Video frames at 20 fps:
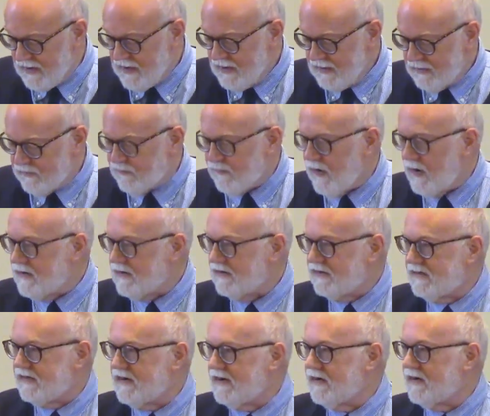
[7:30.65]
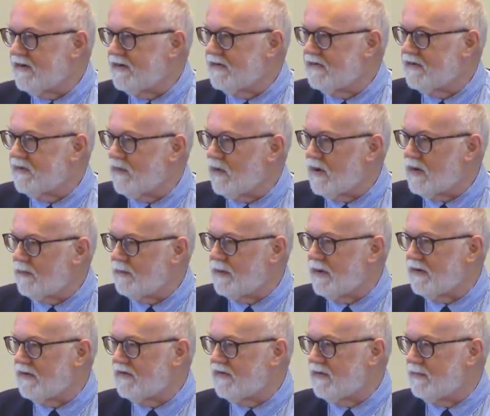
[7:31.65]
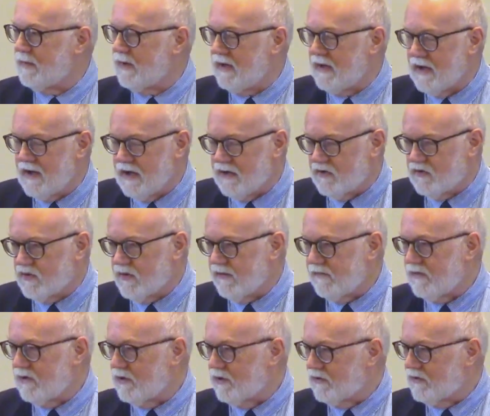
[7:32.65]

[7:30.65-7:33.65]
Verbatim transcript: you find a series of what appears to be trivial,